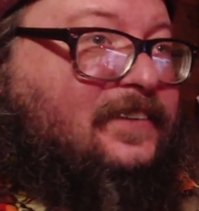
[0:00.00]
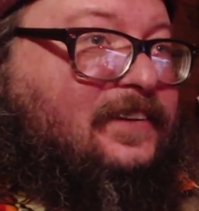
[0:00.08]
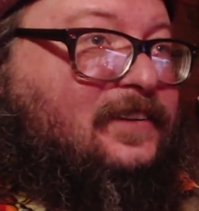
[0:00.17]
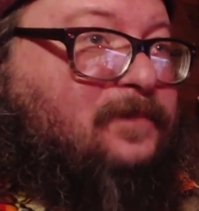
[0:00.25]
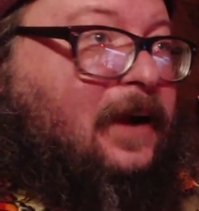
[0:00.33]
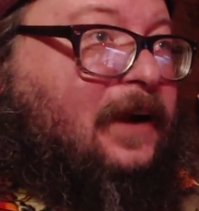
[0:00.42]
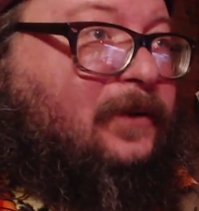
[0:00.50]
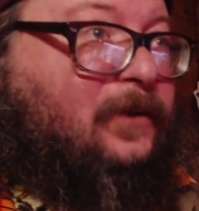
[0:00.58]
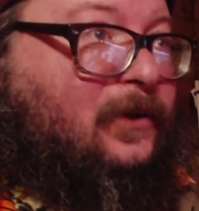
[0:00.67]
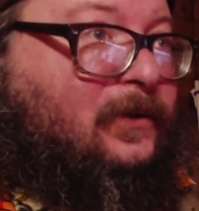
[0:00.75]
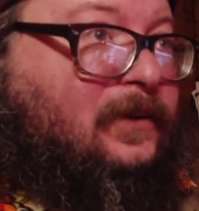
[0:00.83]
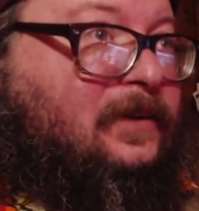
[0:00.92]

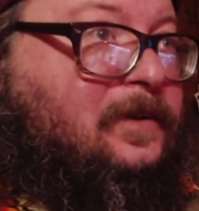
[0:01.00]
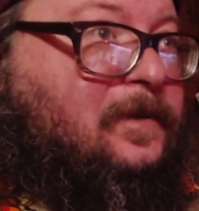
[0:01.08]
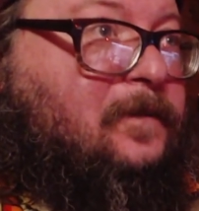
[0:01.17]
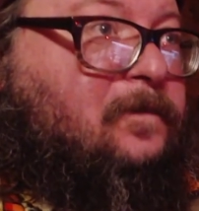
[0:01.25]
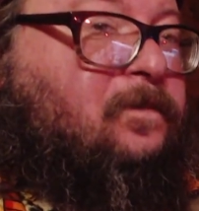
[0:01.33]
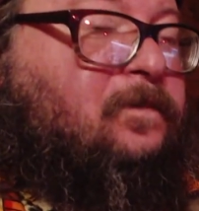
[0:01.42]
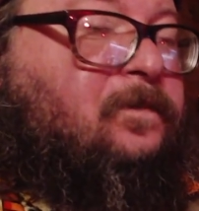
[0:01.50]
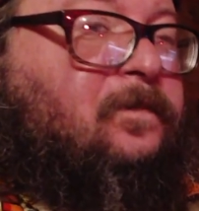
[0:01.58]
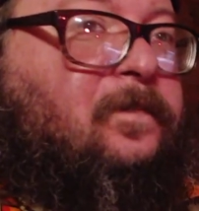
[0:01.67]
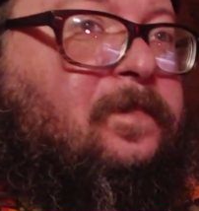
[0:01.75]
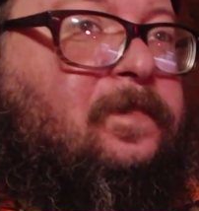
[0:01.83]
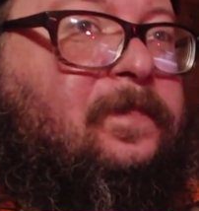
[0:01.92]
Spyro.
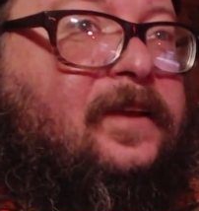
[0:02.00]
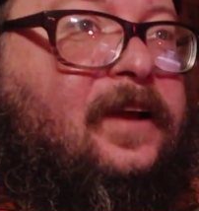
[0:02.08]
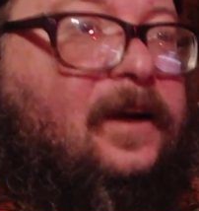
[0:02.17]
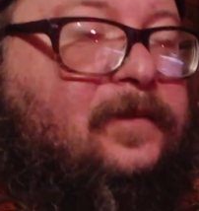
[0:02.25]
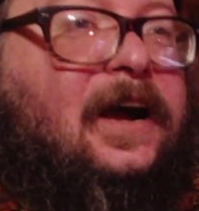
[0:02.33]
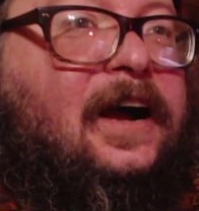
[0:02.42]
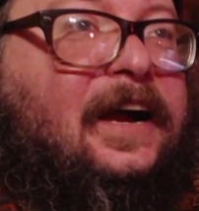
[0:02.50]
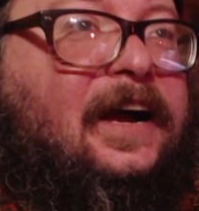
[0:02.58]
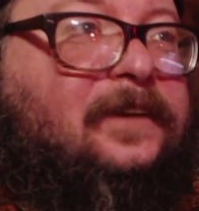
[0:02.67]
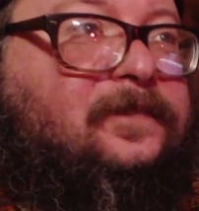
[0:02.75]
Come on.